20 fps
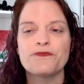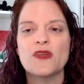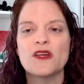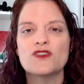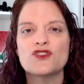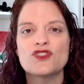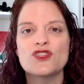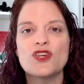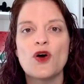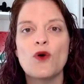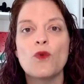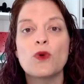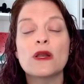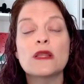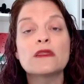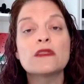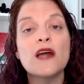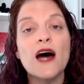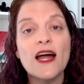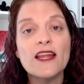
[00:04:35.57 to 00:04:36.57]
So what a
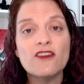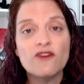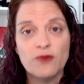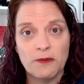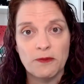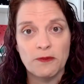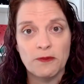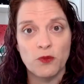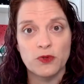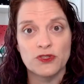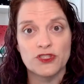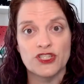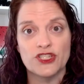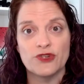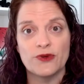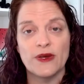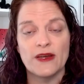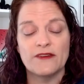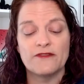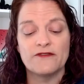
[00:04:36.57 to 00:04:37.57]
lot of people will
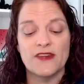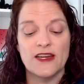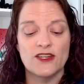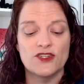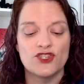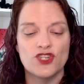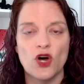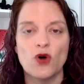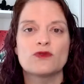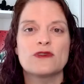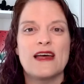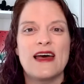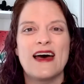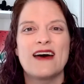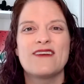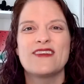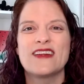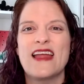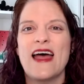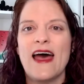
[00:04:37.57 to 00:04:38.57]
do if they don't
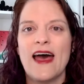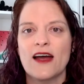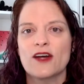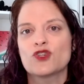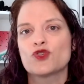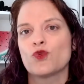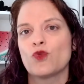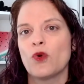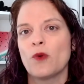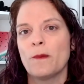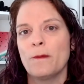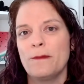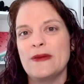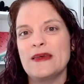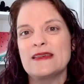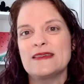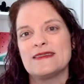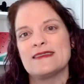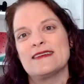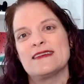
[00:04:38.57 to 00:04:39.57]
have an actual
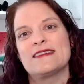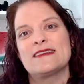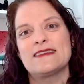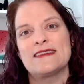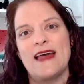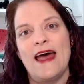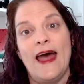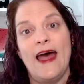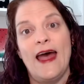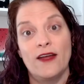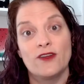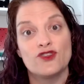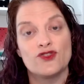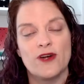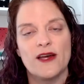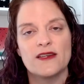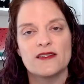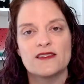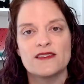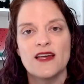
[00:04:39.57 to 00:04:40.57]
business
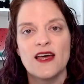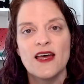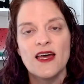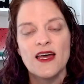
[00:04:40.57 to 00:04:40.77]
address